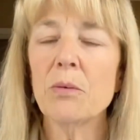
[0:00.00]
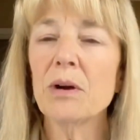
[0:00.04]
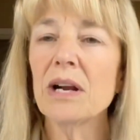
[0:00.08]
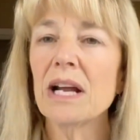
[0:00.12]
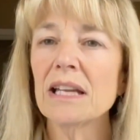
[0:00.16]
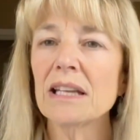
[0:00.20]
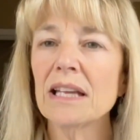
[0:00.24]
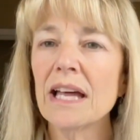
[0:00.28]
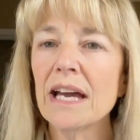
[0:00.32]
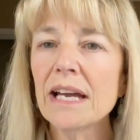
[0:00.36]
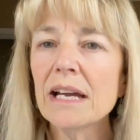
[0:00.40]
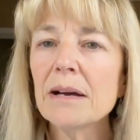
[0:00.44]
what I
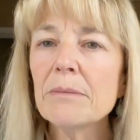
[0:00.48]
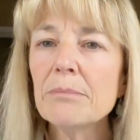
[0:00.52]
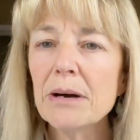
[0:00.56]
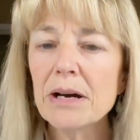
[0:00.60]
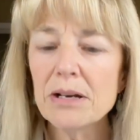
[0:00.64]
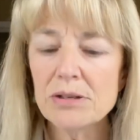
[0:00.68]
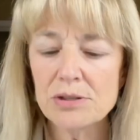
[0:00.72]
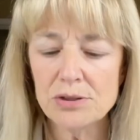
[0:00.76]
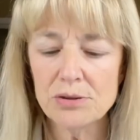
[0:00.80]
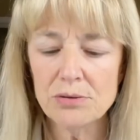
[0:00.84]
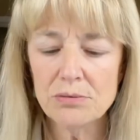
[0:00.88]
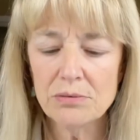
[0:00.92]
like
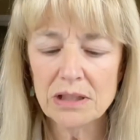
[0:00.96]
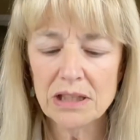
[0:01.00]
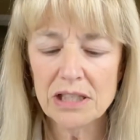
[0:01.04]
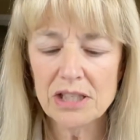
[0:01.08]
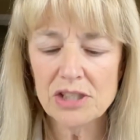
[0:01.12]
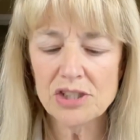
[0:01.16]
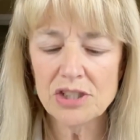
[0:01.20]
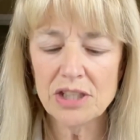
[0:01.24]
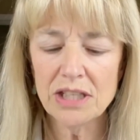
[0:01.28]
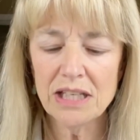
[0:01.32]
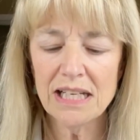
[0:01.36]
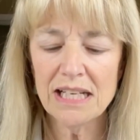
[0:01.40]
about True
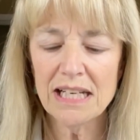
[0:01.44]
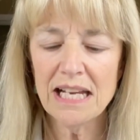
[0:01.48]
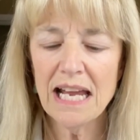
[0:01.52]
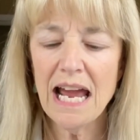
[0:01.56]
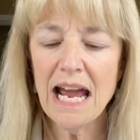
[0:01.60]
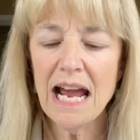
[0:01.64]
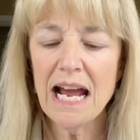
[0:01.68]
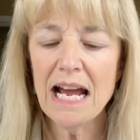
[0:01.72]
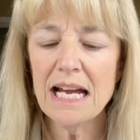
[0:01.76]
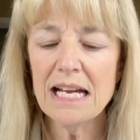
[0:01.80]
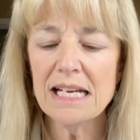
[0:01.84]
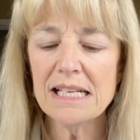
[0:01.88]
Religion, it
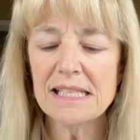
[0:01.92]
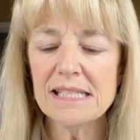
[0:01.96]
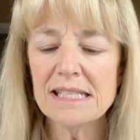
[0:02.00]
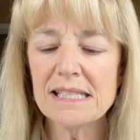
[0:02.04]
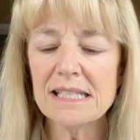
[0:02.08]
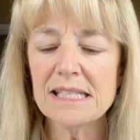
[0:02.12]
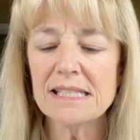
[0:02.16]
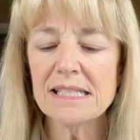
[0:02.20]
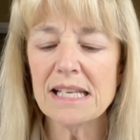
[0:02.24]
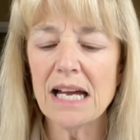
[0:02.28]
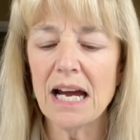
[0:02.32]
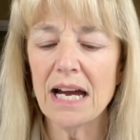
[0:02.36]
has
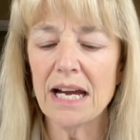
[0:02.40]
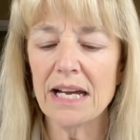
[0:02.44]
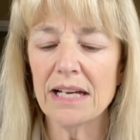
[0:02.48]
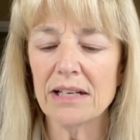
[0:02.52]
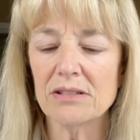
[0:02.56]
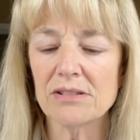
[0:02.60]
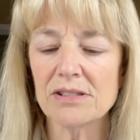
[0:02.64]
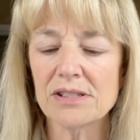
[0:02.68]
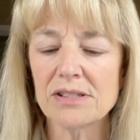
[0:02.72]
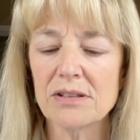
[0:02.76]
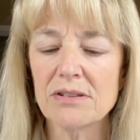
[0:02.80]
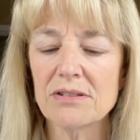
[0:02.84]
the
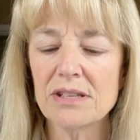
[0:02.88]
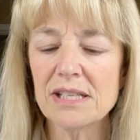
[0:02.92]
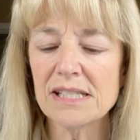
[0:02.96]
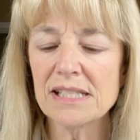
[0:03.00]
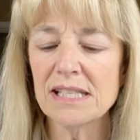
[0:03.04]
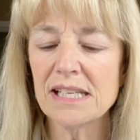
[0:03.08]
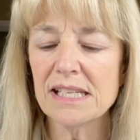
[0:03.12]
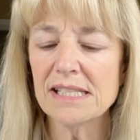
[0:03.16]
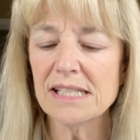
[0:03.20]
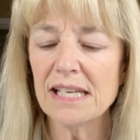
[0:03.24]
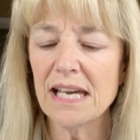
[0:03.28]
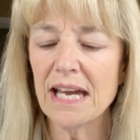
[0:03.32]
title. So this
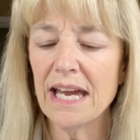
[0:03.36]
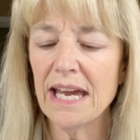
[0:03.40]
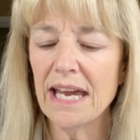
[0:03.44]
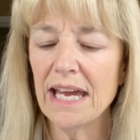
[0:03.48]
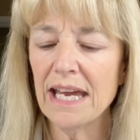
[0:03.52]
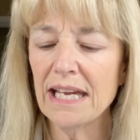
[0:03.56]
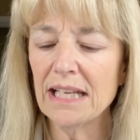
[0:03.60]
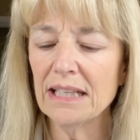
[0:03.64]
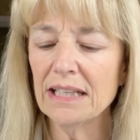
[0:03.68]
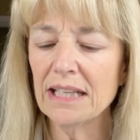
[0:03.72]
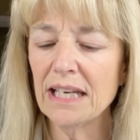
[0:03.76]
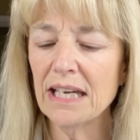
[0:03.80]
is a
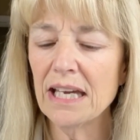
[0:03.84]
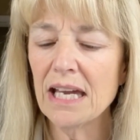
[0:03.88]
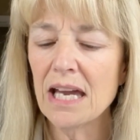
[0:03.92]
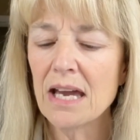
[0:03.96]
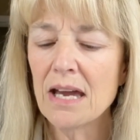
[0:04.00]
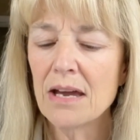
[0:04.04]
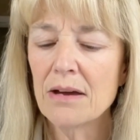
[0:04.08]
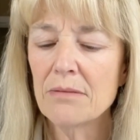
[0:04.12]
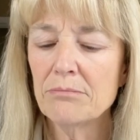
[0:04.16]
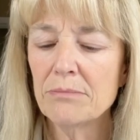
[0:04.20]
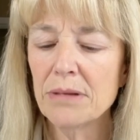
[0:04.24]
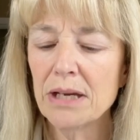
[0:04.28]
Haley
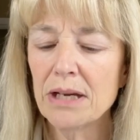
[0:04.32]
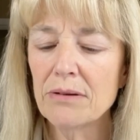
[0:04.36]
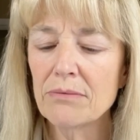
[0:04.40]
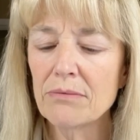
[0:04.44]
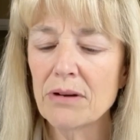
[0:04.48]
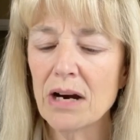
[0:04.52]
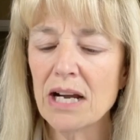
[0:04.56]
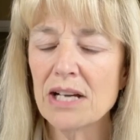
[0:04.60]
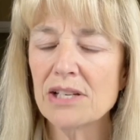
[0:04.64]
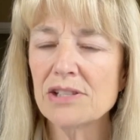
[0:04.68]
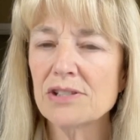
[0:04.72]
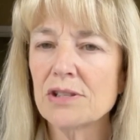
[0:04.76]

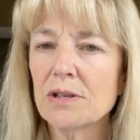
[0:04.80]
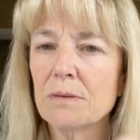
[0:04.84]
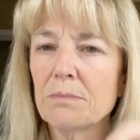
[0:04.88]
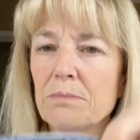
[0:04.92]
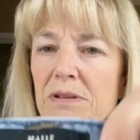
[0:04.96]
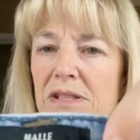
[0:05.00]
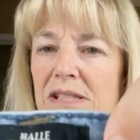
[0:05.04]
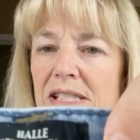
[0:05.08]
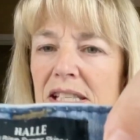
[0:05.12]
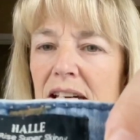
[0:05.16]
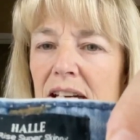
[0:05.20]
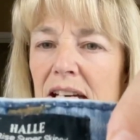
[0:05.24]
mid-rise
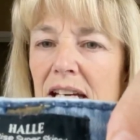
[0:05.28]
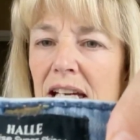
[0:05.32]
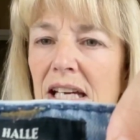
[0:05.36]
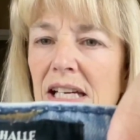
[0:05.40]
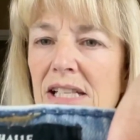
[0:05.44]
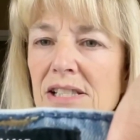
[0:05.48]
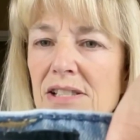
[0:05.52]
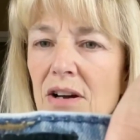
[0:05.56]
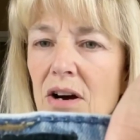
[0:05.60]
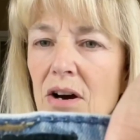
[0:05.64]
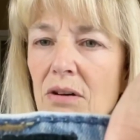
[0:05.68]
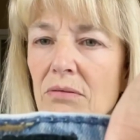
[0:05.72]
super skinny.
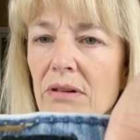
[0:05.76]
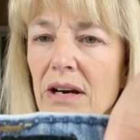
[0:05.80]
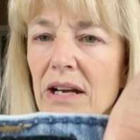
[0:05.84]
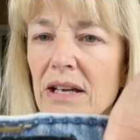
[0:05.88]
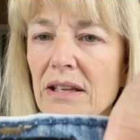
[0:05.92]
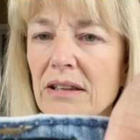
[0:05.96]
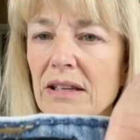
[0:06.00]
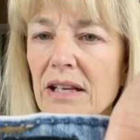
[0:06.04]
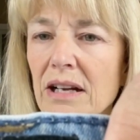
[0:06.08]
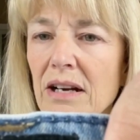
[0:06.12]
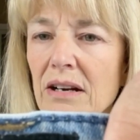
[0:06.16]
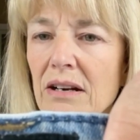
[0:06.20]
It's all right
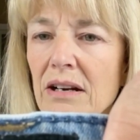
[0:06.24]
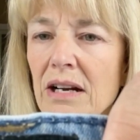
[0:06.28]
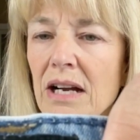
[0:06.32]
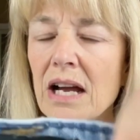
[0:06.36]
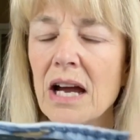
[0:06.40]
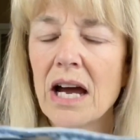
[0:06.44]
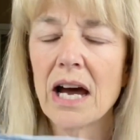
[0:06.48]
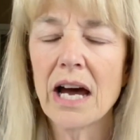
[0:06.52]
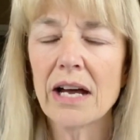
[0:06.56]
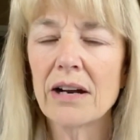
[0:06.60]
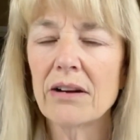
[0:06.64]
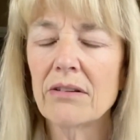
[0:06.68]
there.
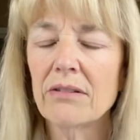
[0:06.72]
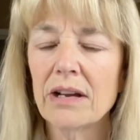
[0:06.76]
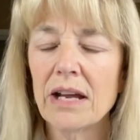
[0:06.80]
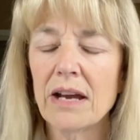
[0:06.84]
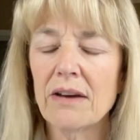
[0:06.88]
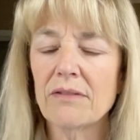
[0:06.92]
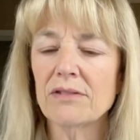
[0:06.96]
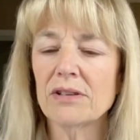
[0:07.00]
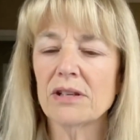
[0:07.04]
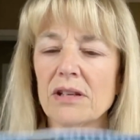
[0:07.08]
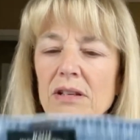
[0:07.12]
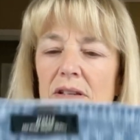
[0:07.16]
I don't have to